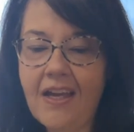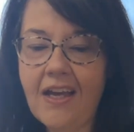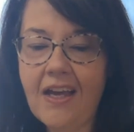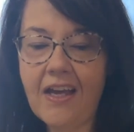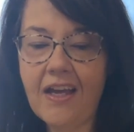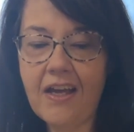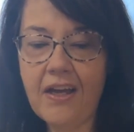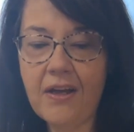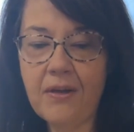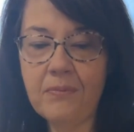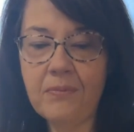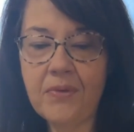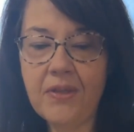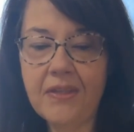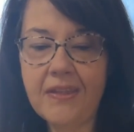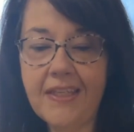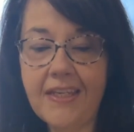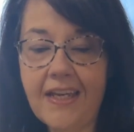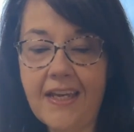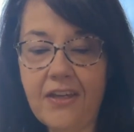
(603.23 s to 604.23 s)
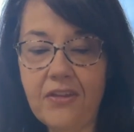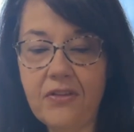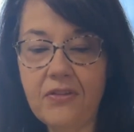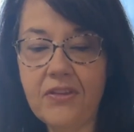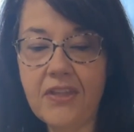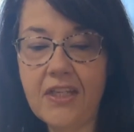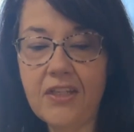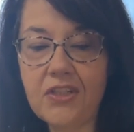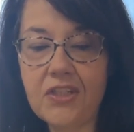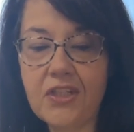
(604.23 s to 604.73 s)
The other
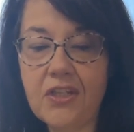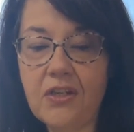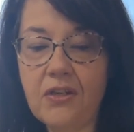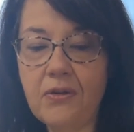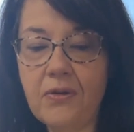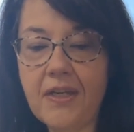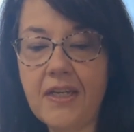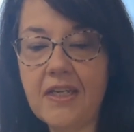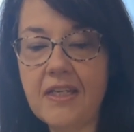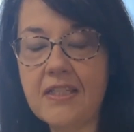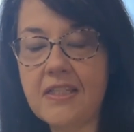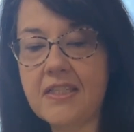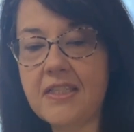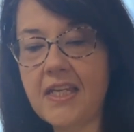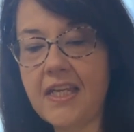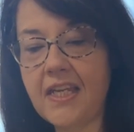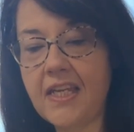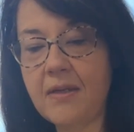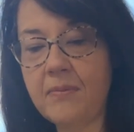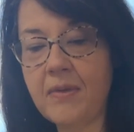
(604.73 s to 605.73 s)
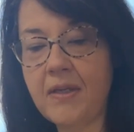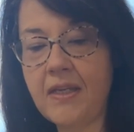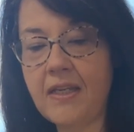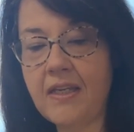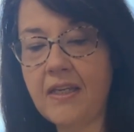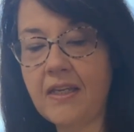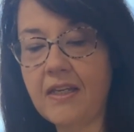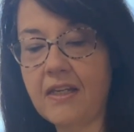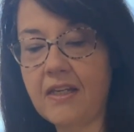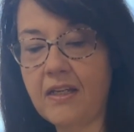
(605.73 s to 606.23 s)
thing too is
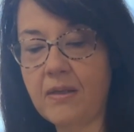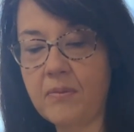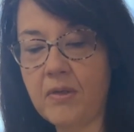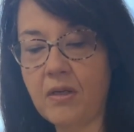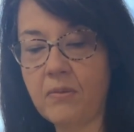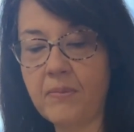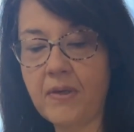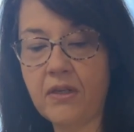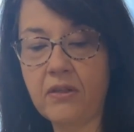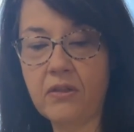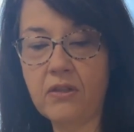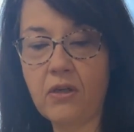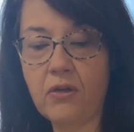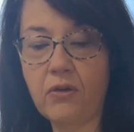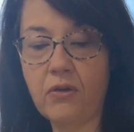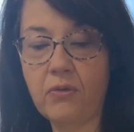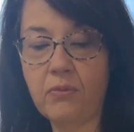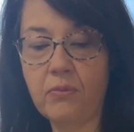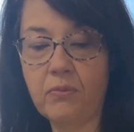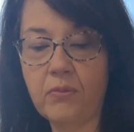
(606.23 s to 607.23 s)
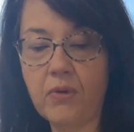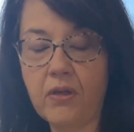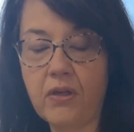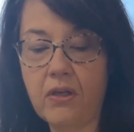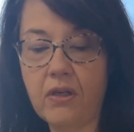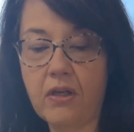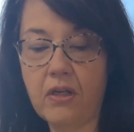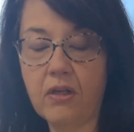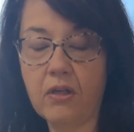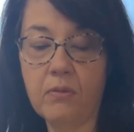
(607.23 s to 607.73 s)
Tammy on
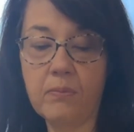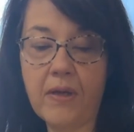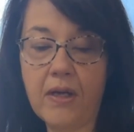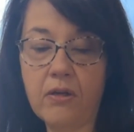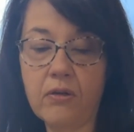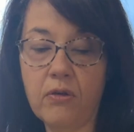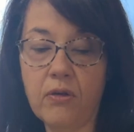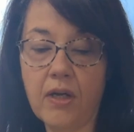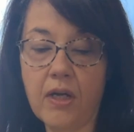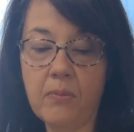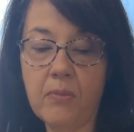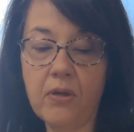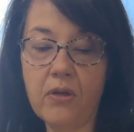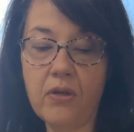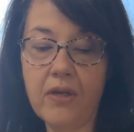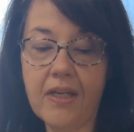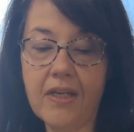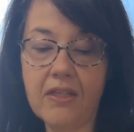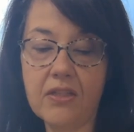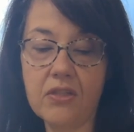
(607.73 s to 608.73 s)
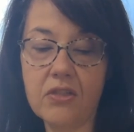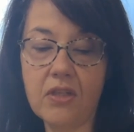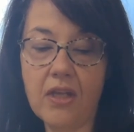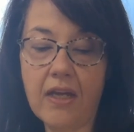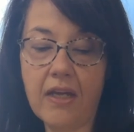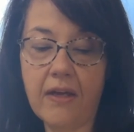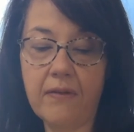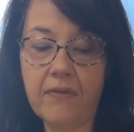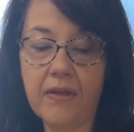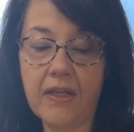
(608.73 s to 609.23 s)
Mountain Grandma is
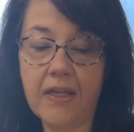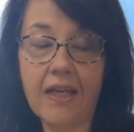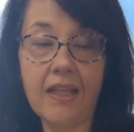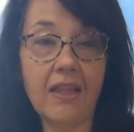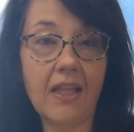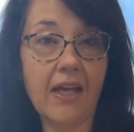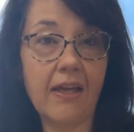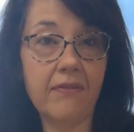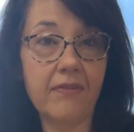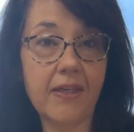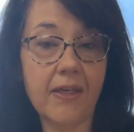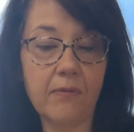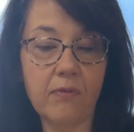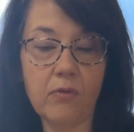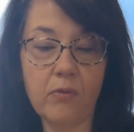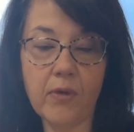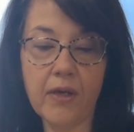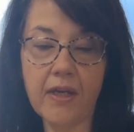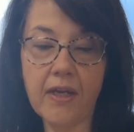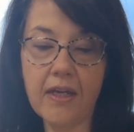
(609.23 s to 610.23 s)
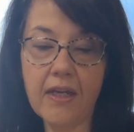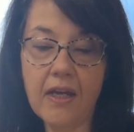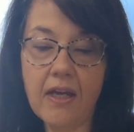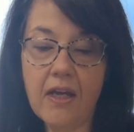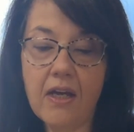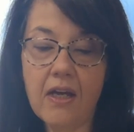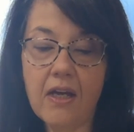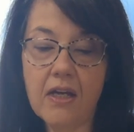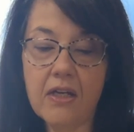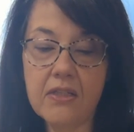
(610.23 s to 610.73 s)
having a live giveaway
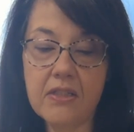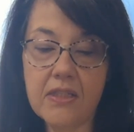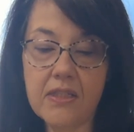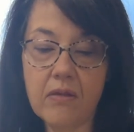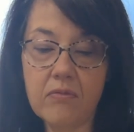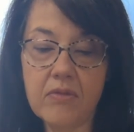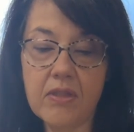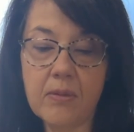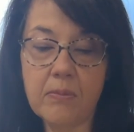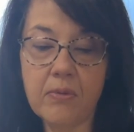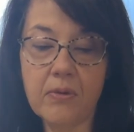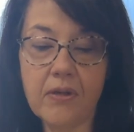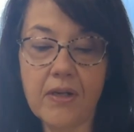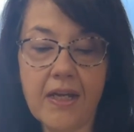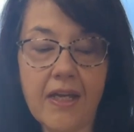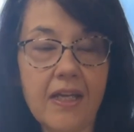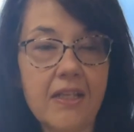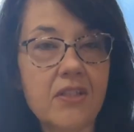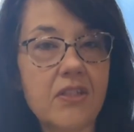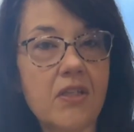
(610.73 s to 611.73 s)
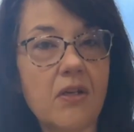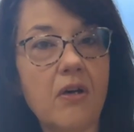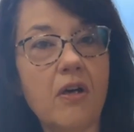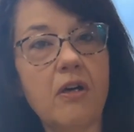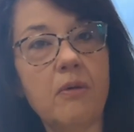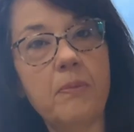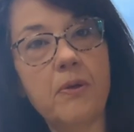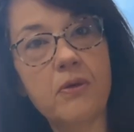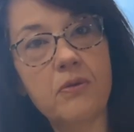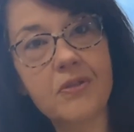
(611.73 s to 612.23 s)
on September 8th. So
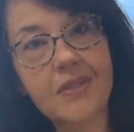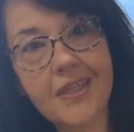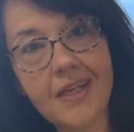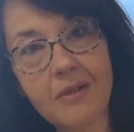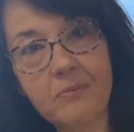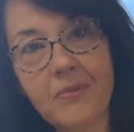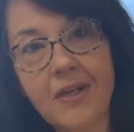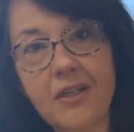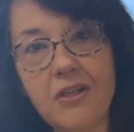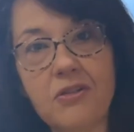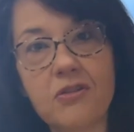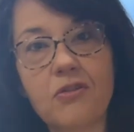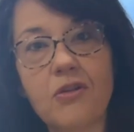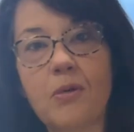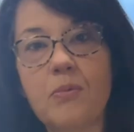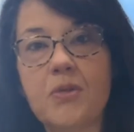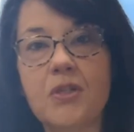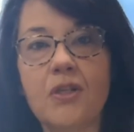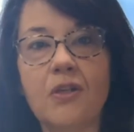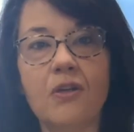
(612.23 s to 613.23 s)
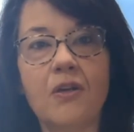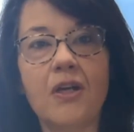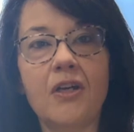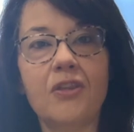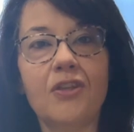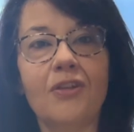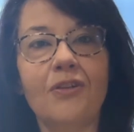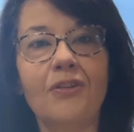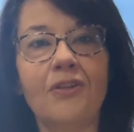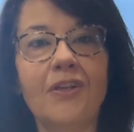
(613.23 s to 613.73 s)
I'll post that in my description. Go
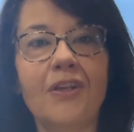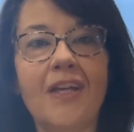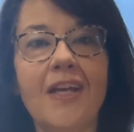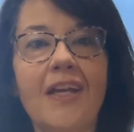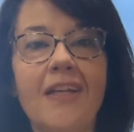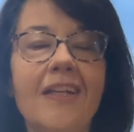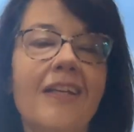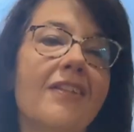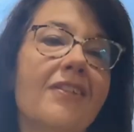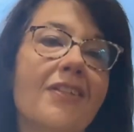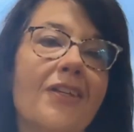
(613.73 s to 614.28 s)
out there and look at it.